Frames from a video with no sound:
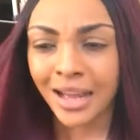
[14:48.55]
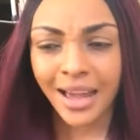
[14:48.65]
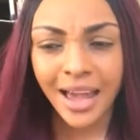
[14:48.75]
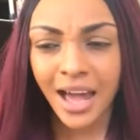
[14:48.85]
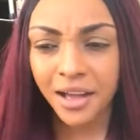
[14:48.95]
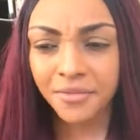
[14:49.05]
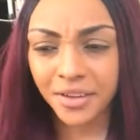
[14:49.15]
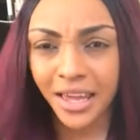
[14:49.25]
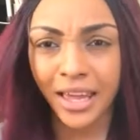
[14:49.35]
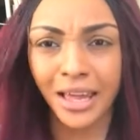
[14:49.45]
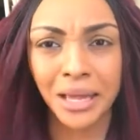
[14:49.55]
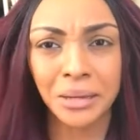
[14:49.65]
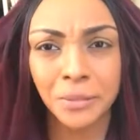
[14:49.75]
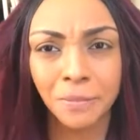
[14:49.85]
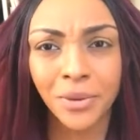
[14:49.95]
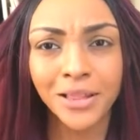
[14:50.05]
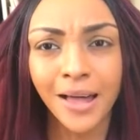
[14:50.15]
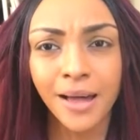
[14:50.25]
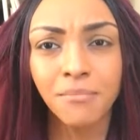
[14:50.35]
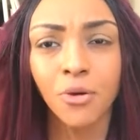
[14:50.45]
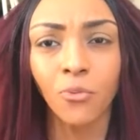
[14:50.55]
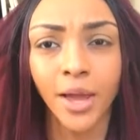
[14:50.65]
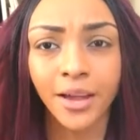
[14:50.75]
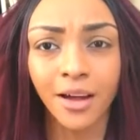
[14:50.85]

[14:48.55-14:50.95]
I have a plum wig